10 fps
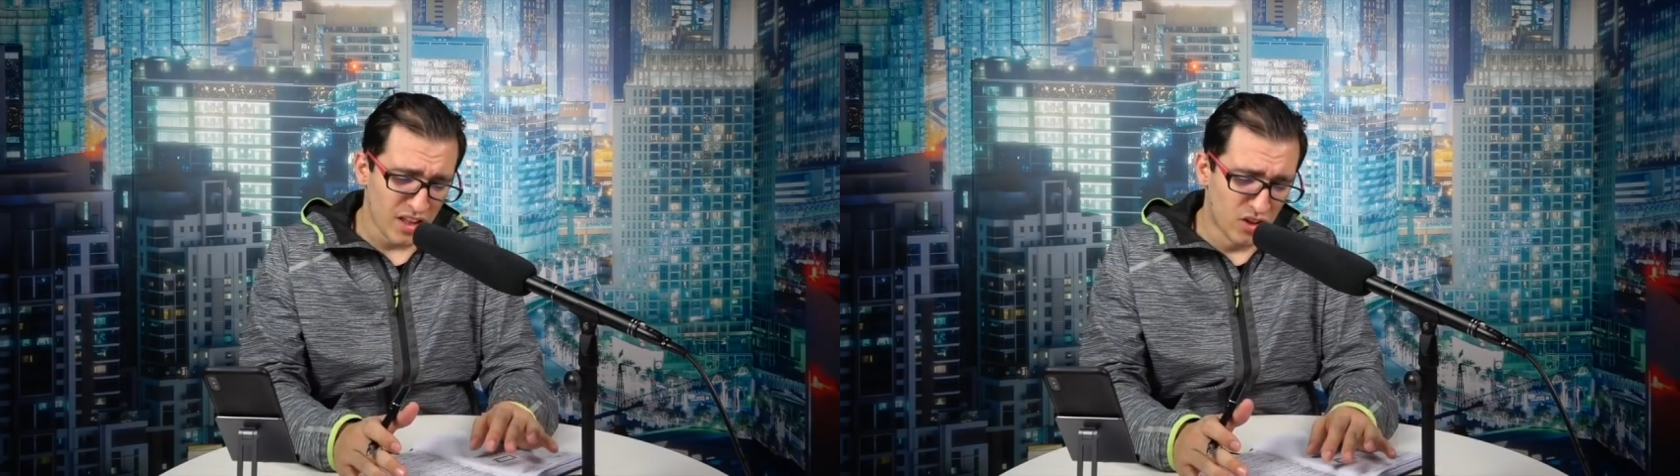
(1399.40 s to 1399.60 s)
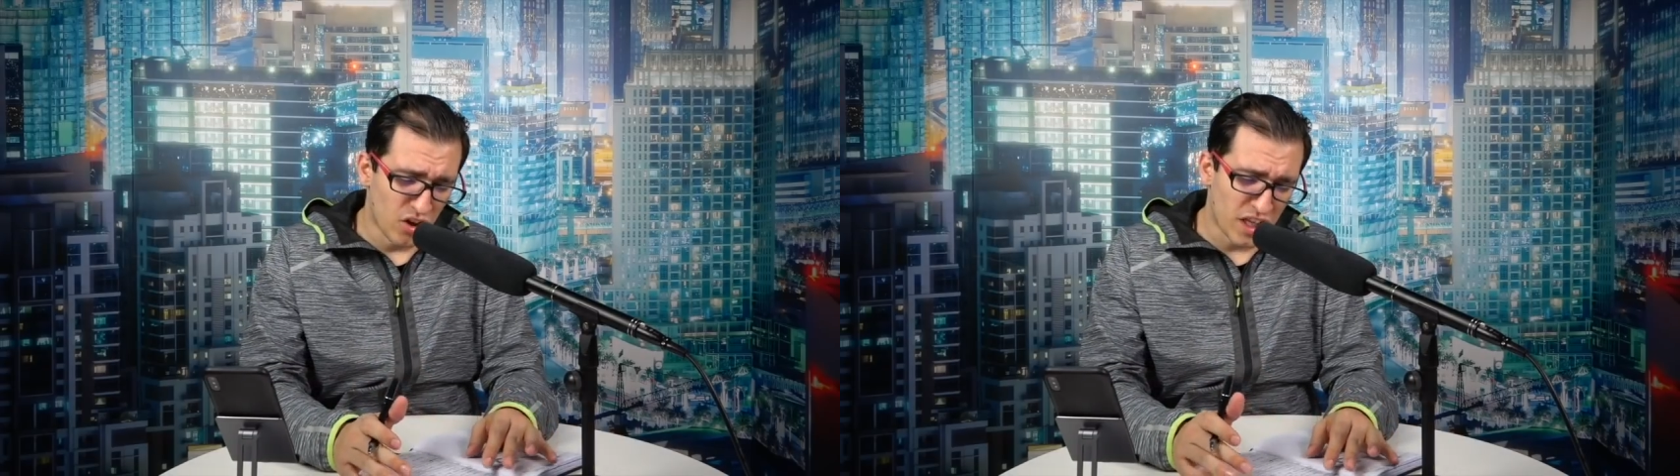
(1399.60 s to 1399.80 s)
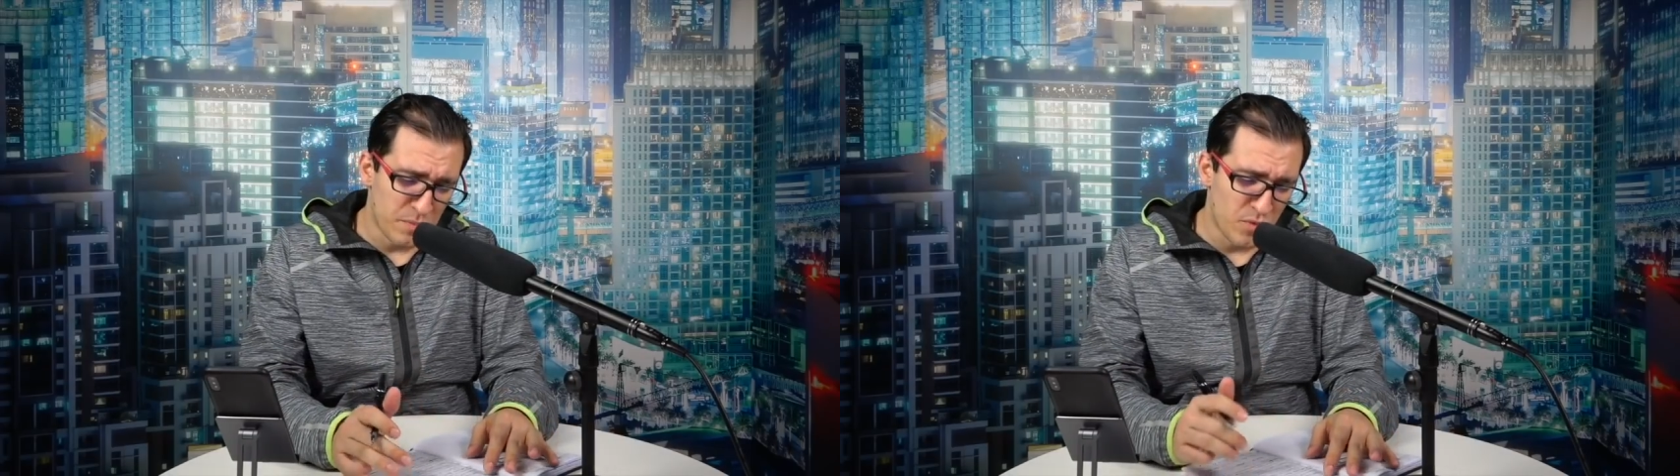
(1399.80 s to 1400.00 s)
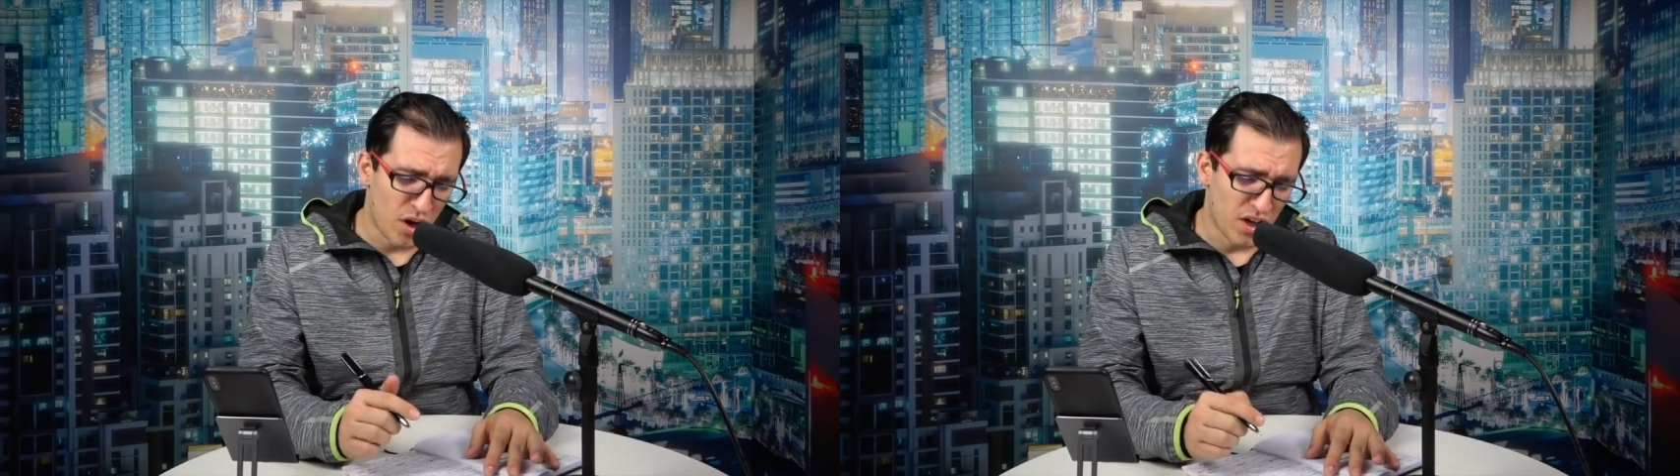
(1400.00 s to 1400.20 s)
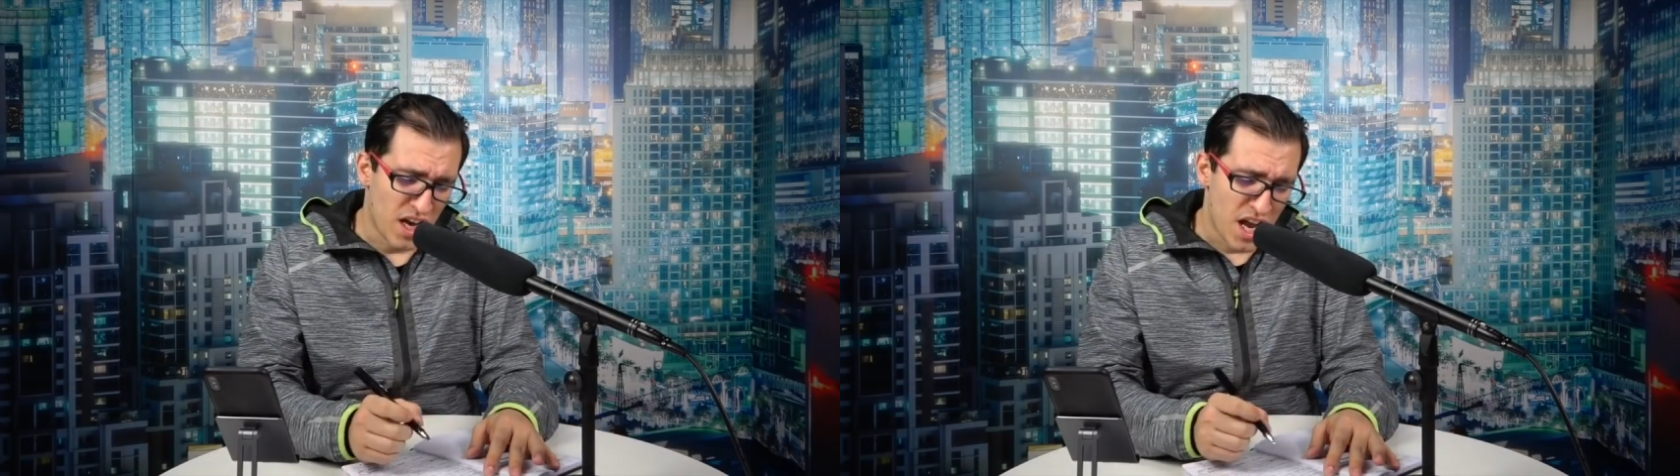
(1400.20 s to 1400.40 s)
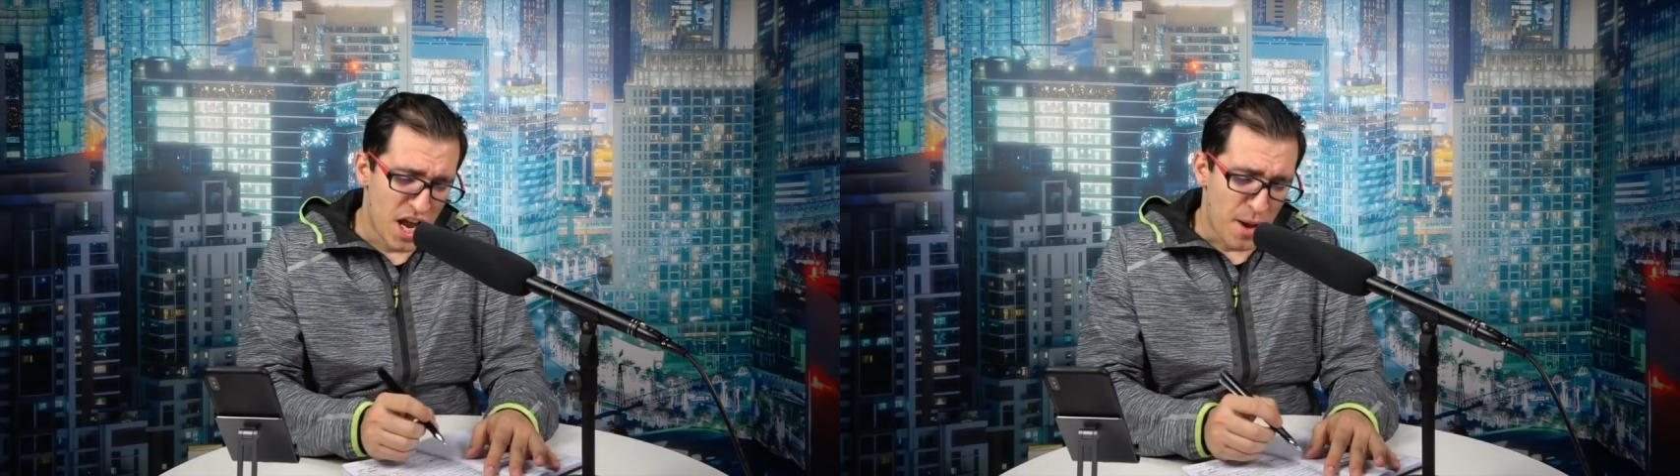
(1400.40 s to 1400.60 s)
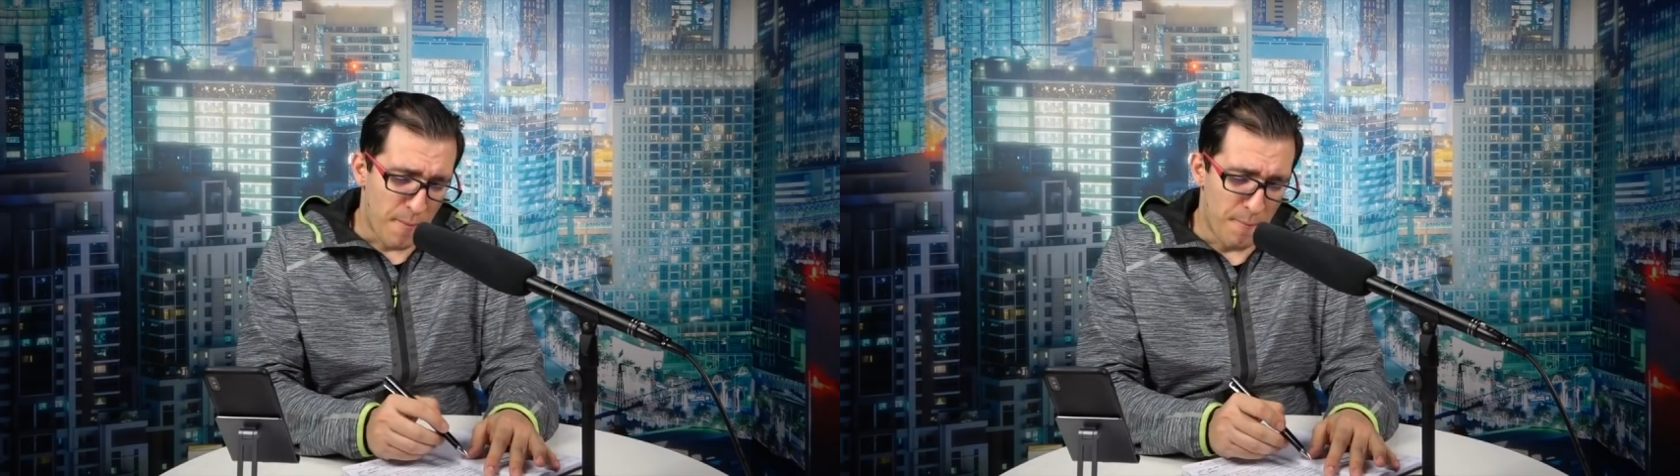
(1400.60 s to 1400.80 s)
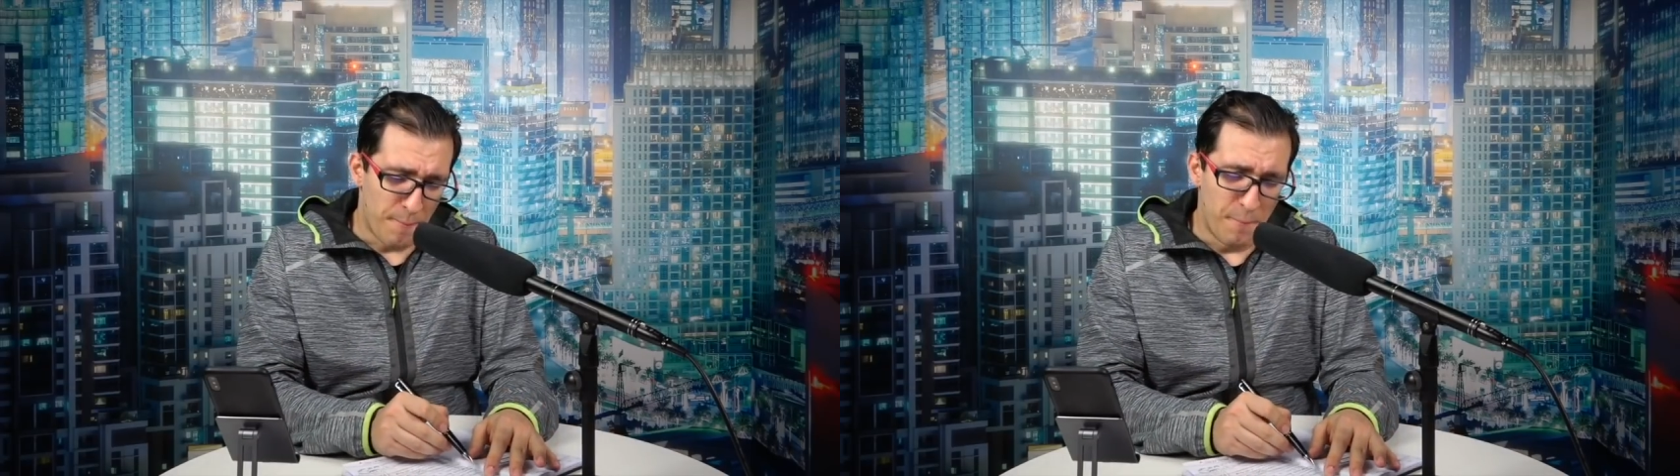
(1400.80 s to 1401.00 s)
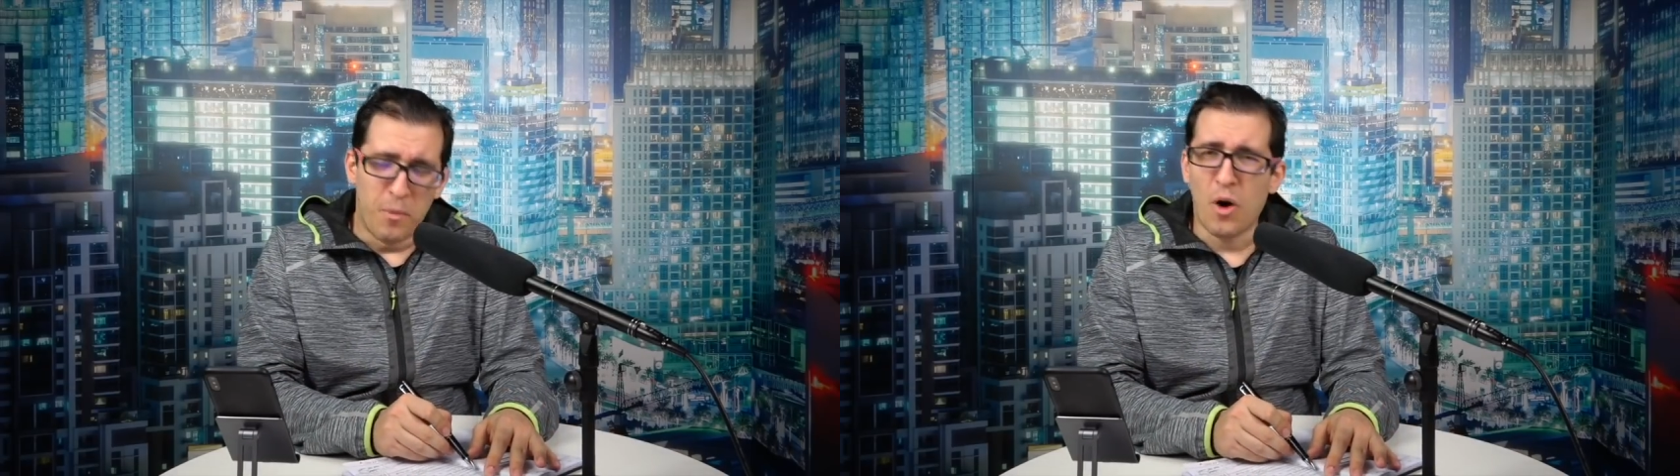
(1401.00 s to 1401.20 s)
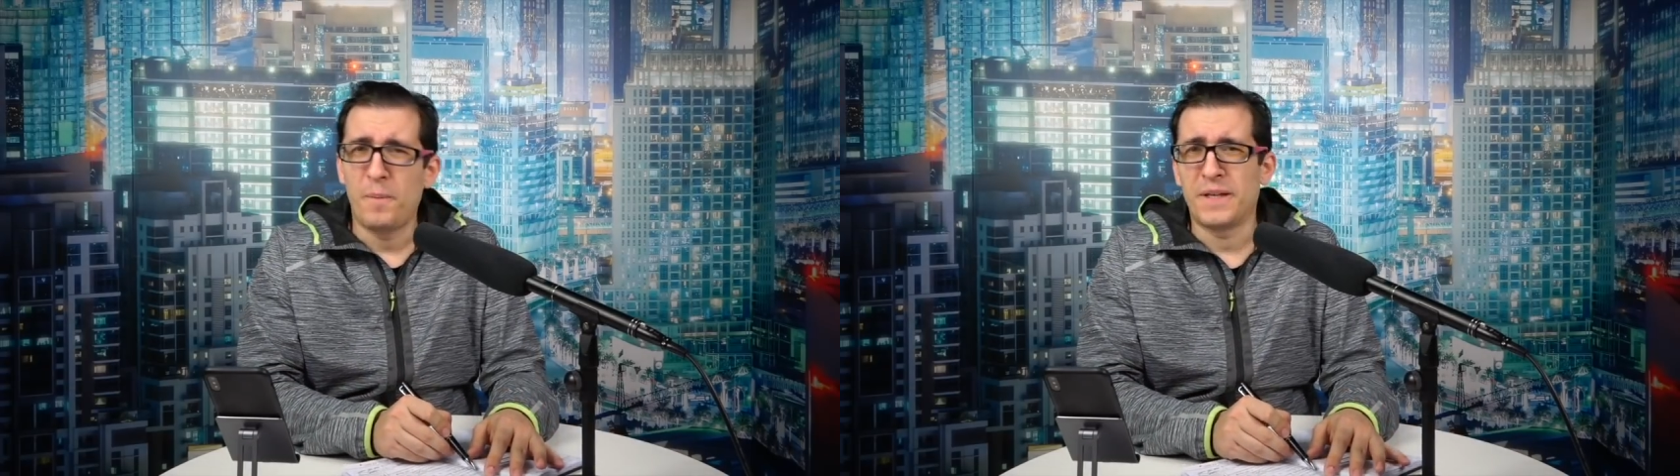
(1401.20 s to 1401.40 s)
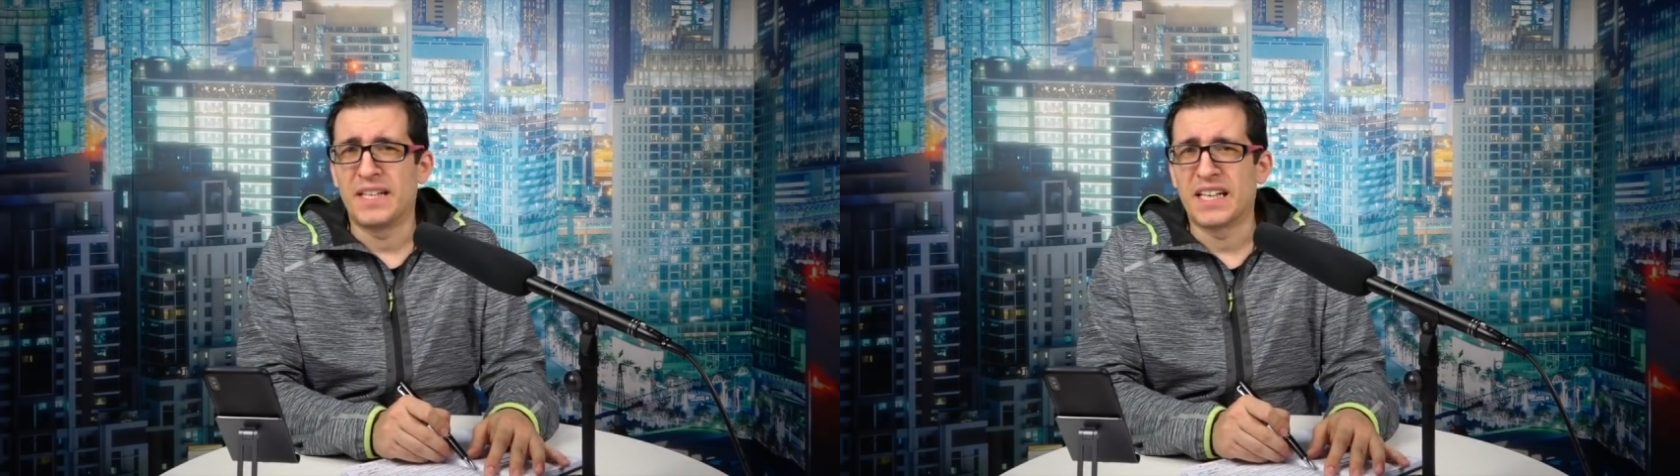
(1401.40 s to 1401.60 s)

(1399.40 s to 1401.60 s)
don't get me wrong, Bobby,